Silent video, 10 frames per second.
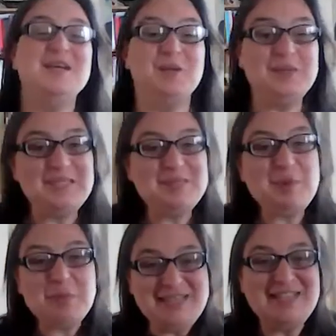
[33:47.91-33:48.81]
which is
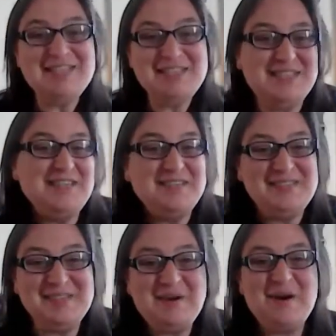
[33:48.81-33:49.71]
what we tend to do
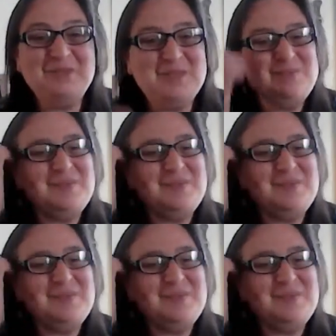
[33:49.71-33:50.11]
so often.